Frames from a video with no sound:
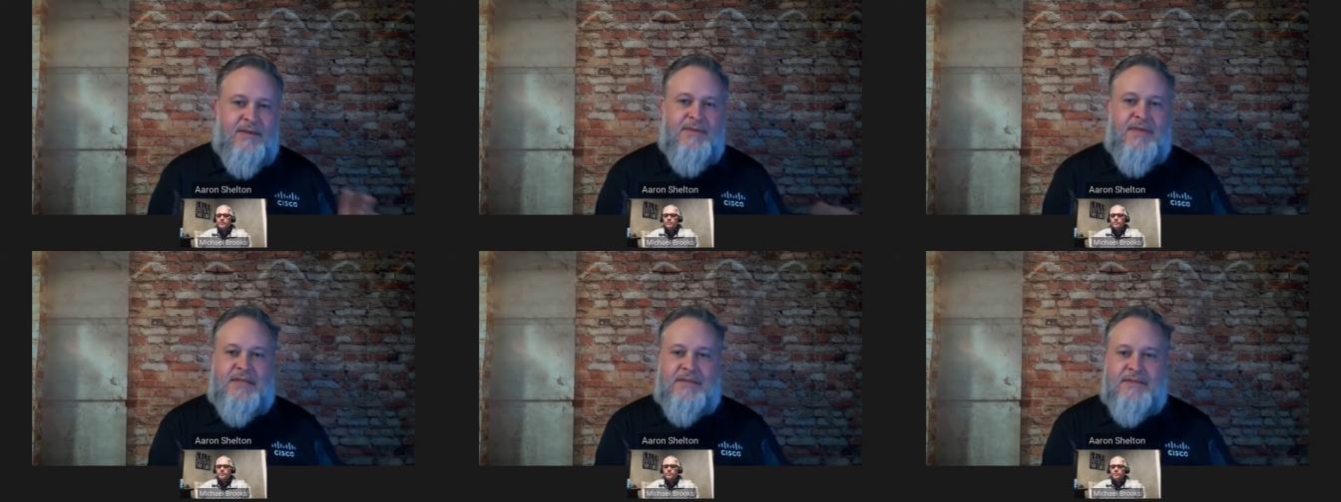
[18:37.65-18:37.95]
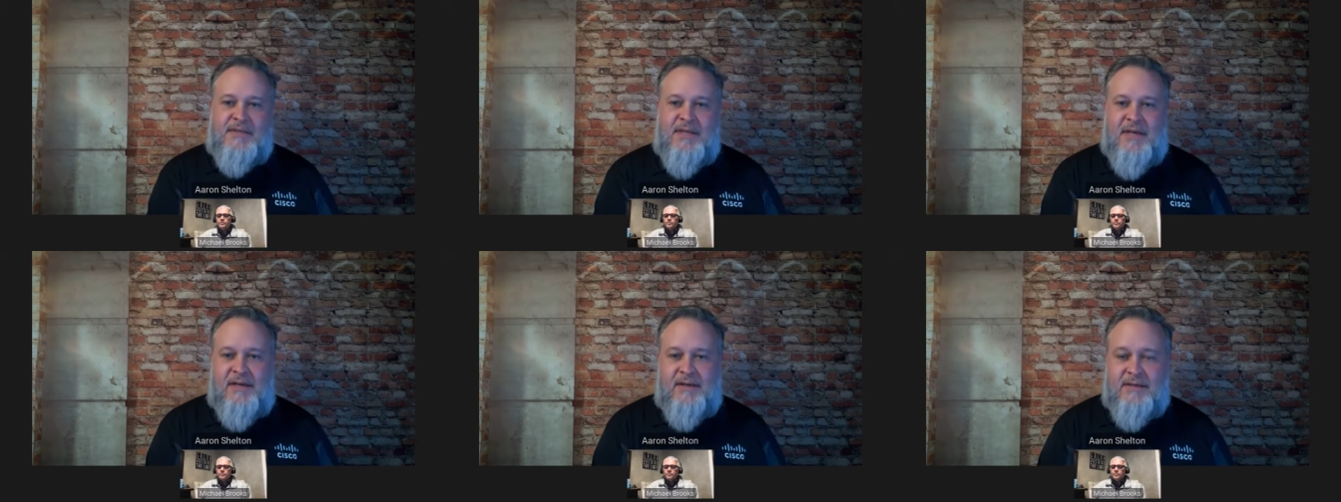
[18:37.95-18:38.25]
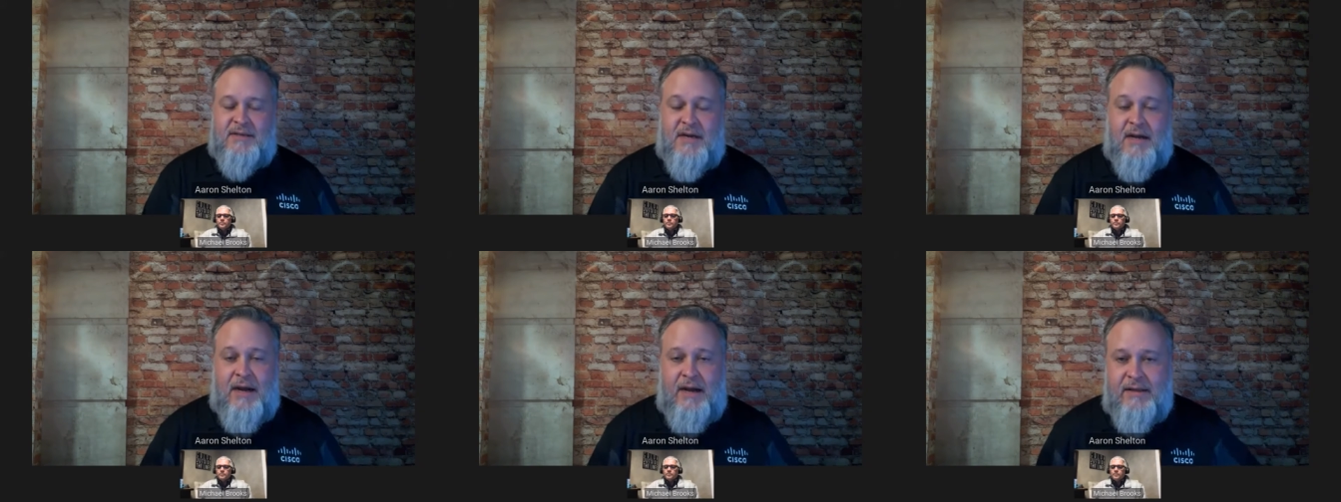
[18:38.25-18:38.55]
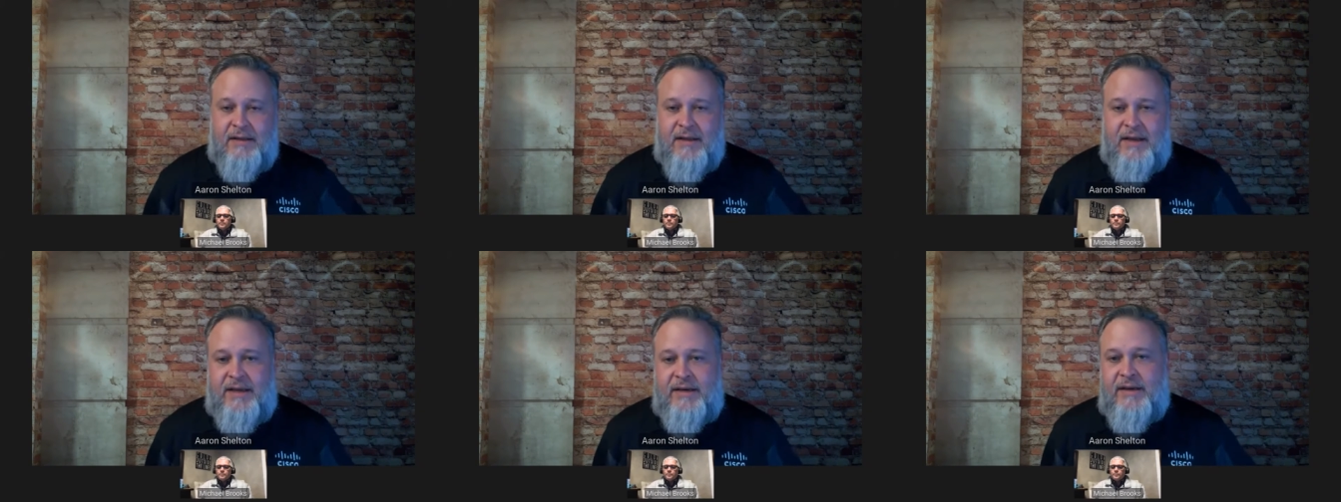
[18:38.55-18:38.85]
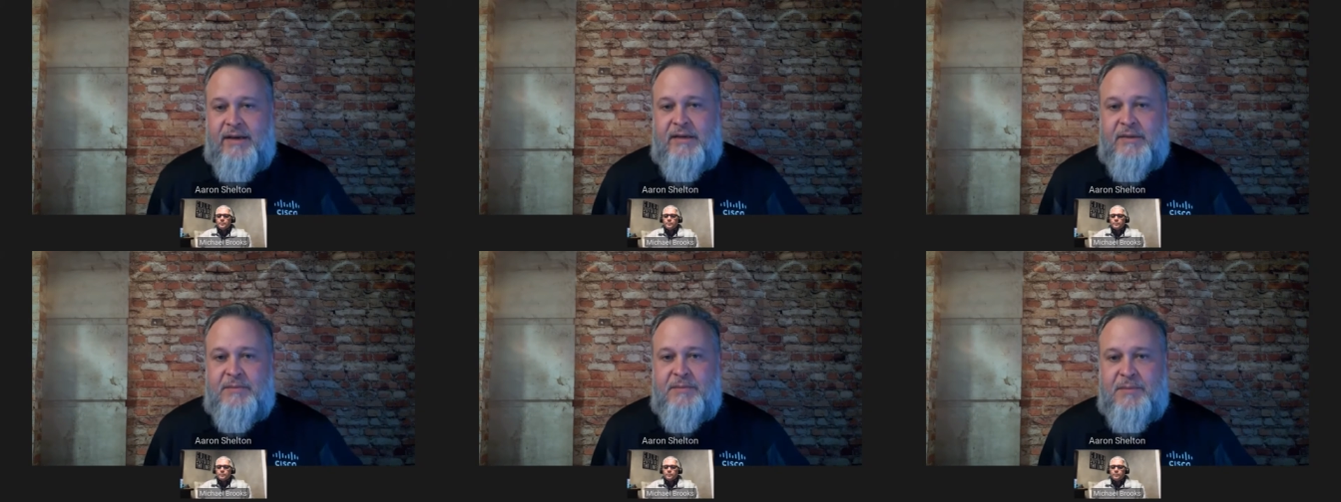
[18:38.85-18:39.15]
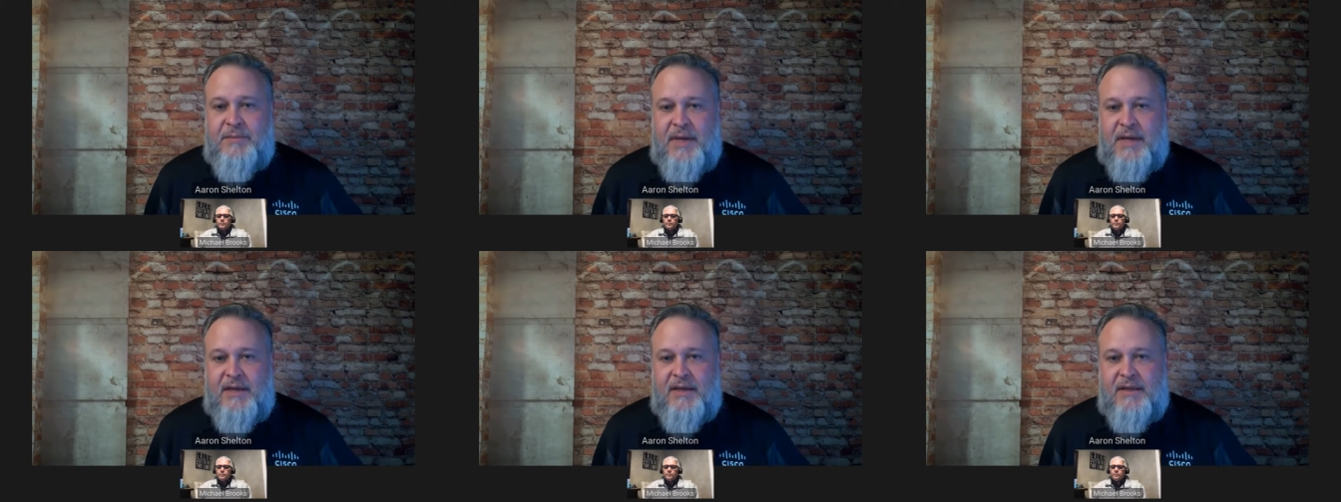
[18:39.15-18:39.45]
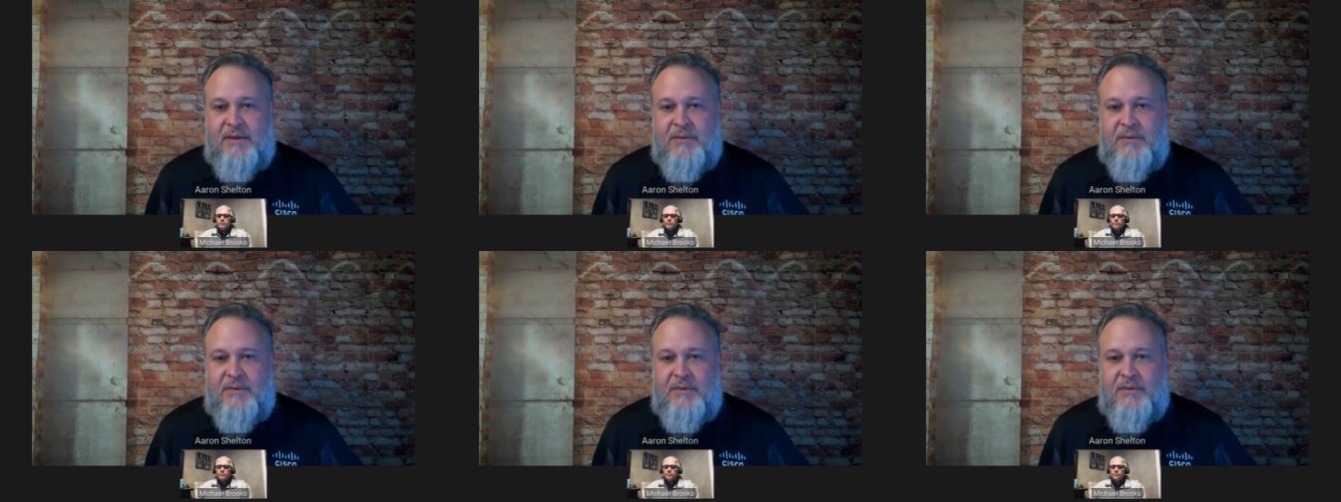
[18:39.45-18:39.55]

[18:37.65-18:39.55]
that's set as a highlight item uh,